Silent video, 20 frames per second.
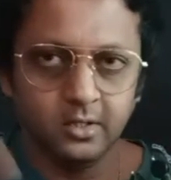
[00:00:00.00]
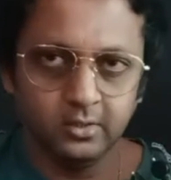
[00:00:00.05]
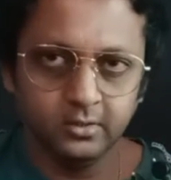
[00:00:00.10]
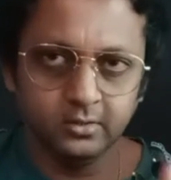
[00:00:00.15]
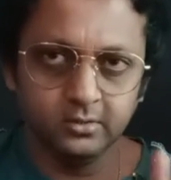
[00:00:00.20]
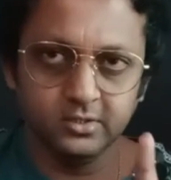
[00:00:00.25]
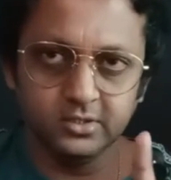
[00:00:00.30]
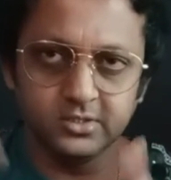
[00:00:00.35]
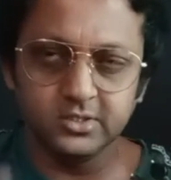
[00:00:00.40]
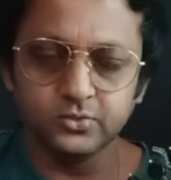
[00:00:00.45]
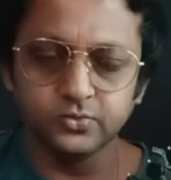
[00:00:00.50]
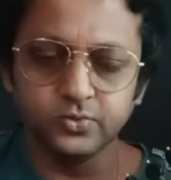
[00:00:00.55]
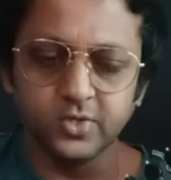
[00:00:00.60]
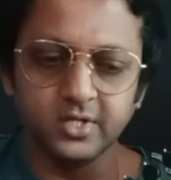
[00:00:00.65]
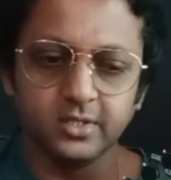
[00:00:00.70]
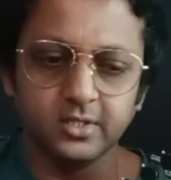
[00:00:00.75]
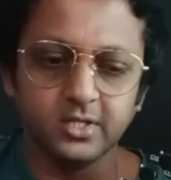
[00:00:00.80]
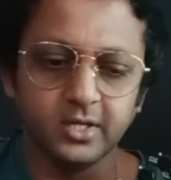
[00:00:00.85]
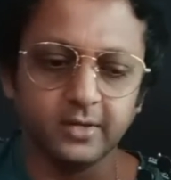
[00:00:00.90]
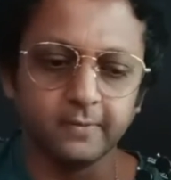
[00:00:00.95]
This is
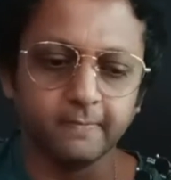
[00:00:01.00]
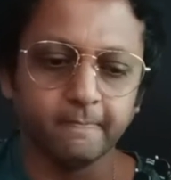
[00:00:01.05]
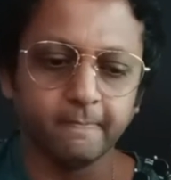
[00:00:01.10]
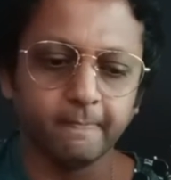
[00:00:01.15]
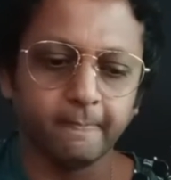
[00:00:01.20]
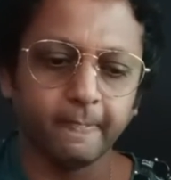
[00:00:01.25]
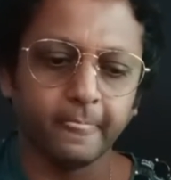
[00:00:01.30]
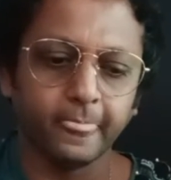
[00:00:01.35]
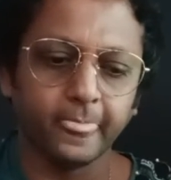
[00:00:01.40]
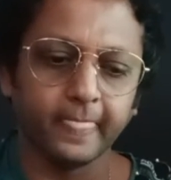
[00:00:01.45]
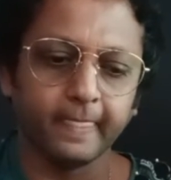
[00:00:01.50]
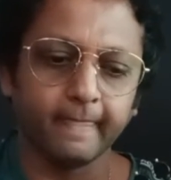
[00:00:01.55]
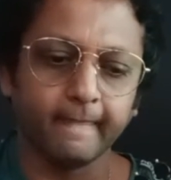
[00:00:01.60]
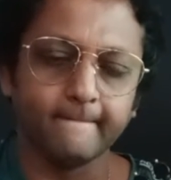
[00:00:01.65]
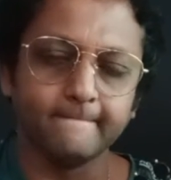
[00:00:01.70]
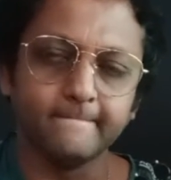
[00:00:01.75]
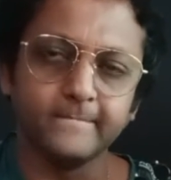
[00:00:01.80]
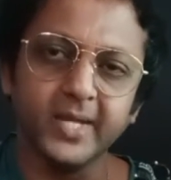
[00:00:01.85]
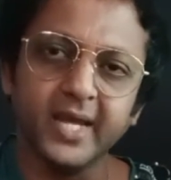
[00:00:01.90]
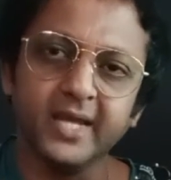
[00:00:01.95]
one thing.
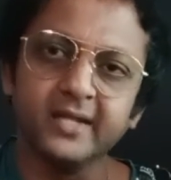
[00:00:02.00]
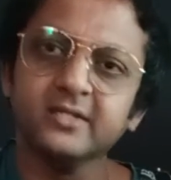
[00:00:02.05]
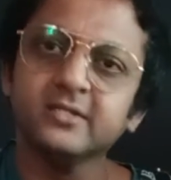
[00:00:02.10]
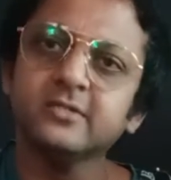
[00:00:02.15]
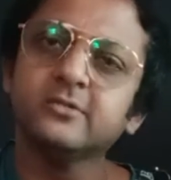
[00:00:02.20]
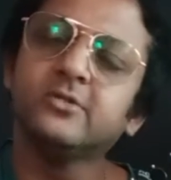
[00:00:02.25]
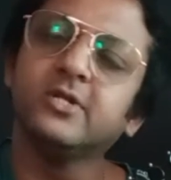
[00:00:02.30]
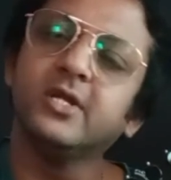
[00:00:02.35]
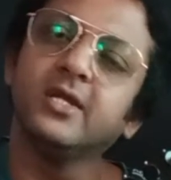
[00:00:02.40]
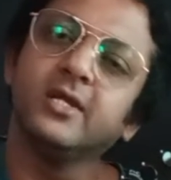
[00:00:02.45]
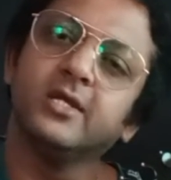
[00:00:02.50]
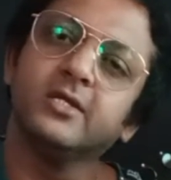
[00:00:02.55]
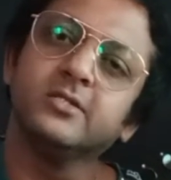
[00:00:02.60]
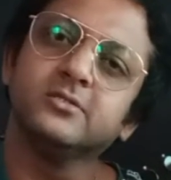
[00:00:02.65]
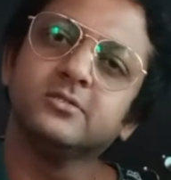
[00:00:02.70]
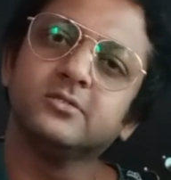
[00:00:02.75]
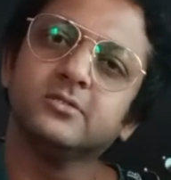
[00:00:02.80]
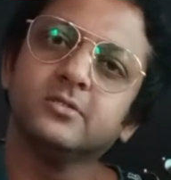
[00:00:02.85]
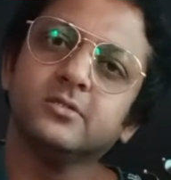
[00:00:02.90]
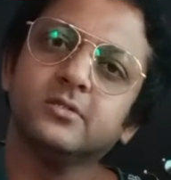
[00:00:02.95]
Another thing
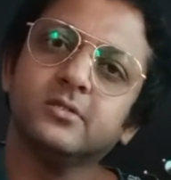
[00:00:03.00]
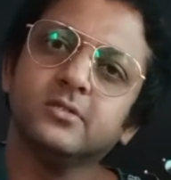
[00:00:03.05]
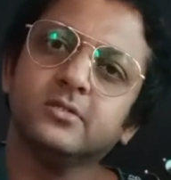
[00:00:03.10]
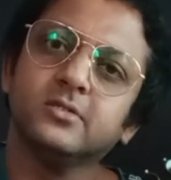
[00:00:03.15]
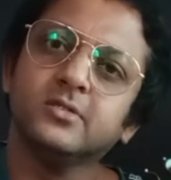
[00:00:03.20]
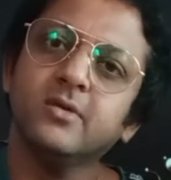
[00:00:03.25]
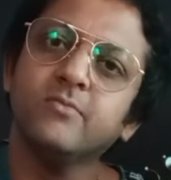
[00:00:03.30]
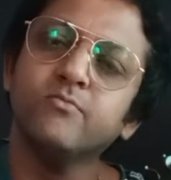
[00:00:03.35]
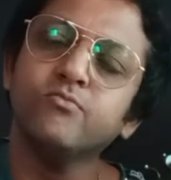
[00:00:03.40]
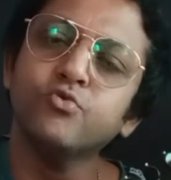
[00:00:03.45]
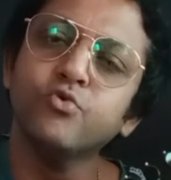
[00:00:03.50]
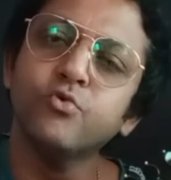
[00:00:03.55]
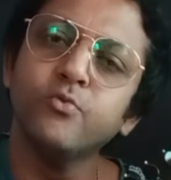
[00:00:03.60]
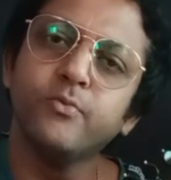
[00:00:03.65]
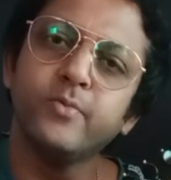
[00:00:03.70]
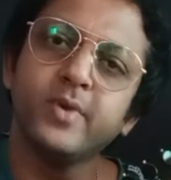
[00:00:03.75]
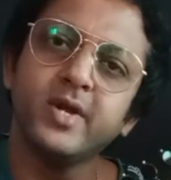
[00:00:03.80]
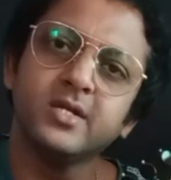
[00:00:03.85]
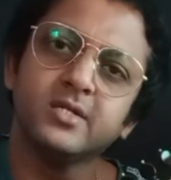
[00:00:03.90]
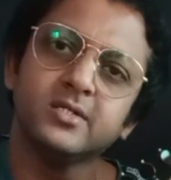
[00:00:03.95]
is the
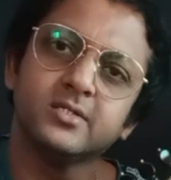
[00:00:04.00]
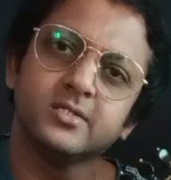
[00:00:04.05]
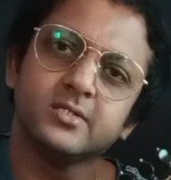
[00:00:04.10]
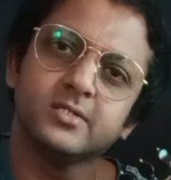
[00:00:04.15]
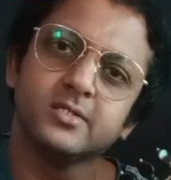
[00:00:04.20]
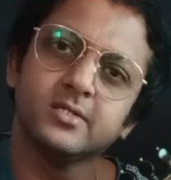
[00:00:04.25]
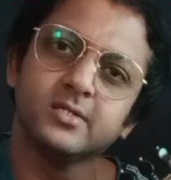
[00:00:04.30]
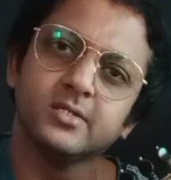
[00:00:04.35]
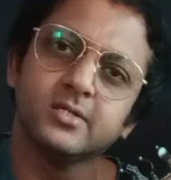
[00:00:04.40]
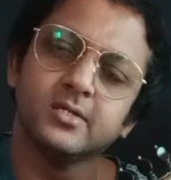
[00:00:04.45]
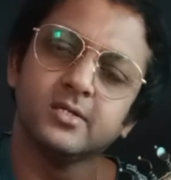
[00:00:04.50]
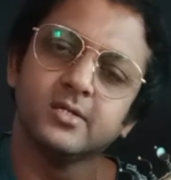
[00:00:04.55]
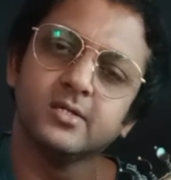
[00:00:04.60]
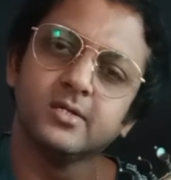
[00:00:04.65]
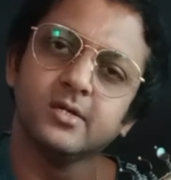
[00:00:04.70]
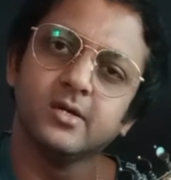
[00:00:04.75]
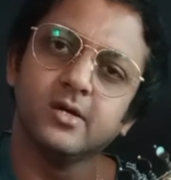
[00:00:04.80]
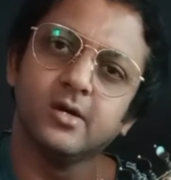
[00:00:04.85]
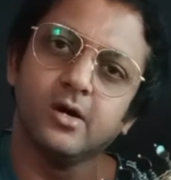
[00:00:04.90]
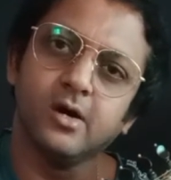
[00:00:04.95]
movement
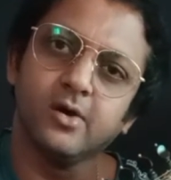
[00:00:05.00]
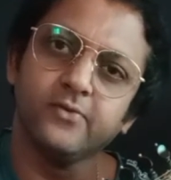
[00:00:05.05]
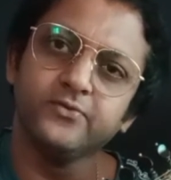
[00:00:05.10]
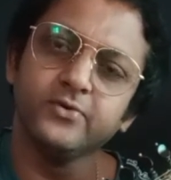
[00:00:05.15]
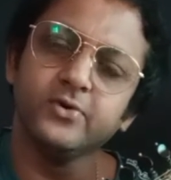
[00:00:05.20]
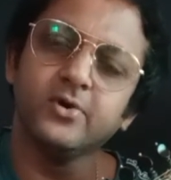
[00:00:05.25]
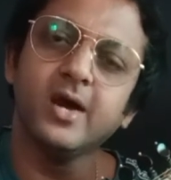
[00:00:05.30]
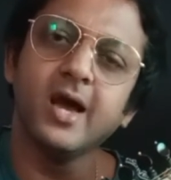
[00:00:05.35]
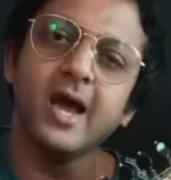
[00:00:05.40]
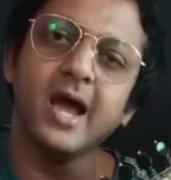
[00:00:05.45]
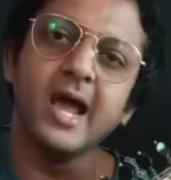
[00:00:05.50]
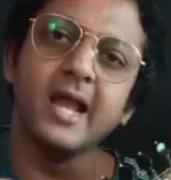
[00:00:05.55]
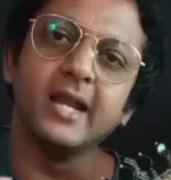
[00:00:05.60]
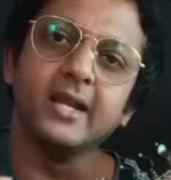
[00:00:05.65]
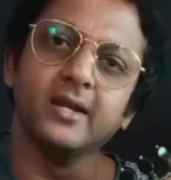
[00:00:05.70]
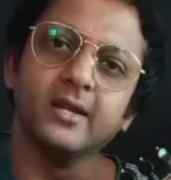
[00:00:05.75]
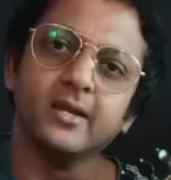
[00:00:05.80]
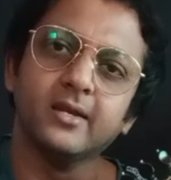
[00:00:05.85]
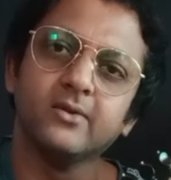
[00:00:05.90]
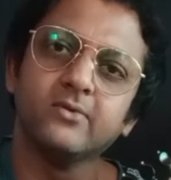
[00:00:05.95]
of your
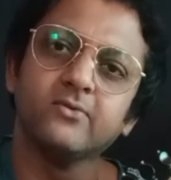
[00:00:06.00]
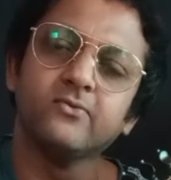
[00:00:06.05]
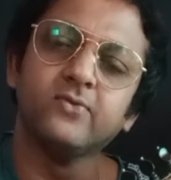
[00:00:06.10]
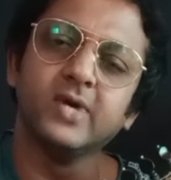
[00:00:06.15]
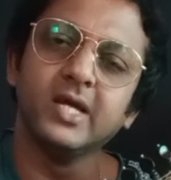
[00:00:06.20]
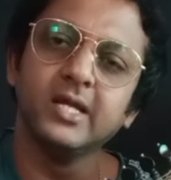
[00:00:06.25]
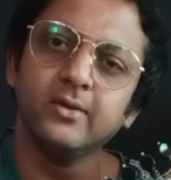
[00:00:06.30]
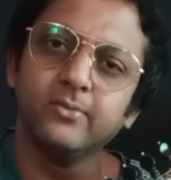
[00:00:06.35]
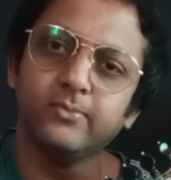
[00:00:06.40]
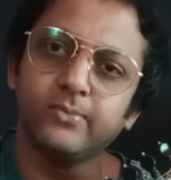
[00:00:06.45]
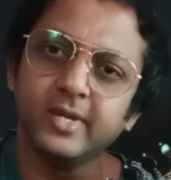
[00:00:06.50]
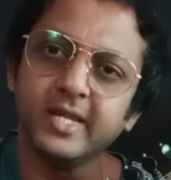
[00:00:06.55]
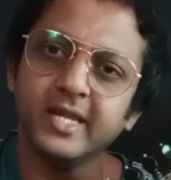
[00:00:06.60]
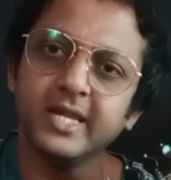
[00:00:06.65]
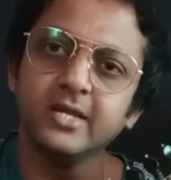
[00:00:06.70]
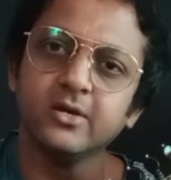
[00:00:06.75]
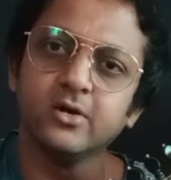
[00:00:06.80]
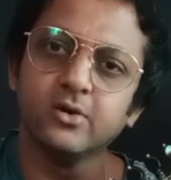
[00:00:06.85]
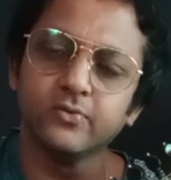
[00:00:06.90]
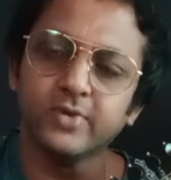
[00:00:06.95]
hand while
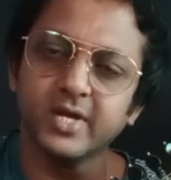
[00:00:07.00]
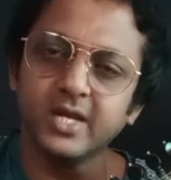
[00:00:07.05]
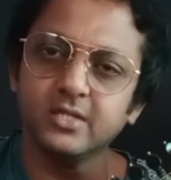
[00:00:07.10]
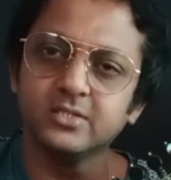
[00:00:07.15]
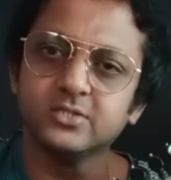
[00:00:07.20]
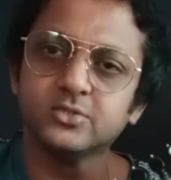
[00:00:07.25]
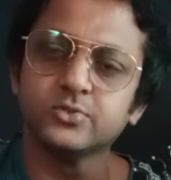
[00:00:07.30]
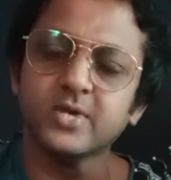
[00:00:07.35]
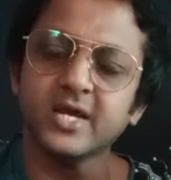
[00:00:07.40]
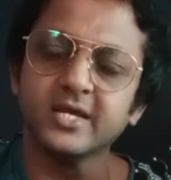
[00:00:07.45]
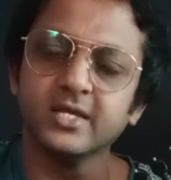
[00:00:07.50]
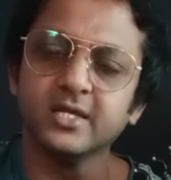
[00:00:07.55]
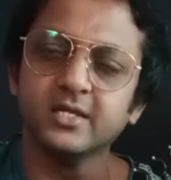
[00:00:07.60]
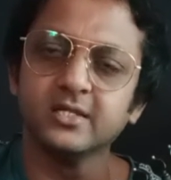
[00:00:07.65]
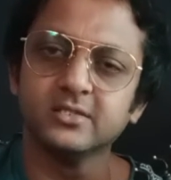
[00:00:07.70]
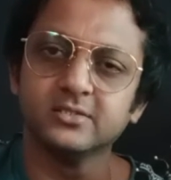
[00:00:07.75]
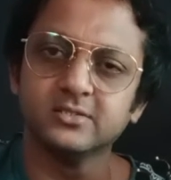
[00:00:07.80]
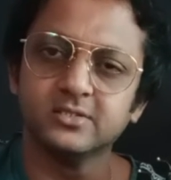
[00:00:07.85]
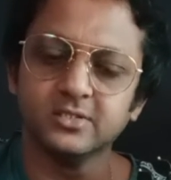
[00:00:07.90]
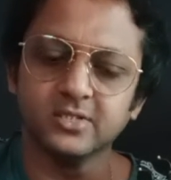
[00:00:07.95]
playing or while striking
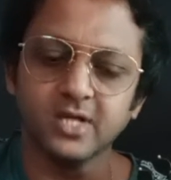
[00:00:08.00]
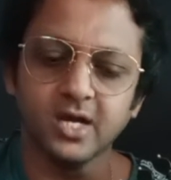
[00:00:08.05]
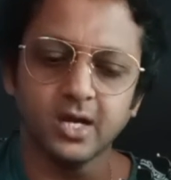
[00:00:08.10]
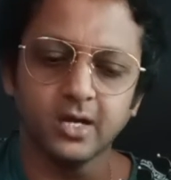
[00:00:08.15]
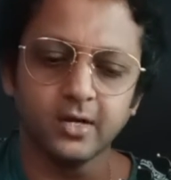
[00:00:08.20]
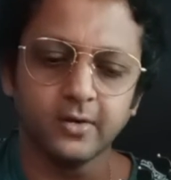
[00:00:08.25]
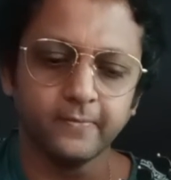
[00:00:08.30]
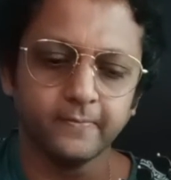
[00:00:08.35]
the sitar.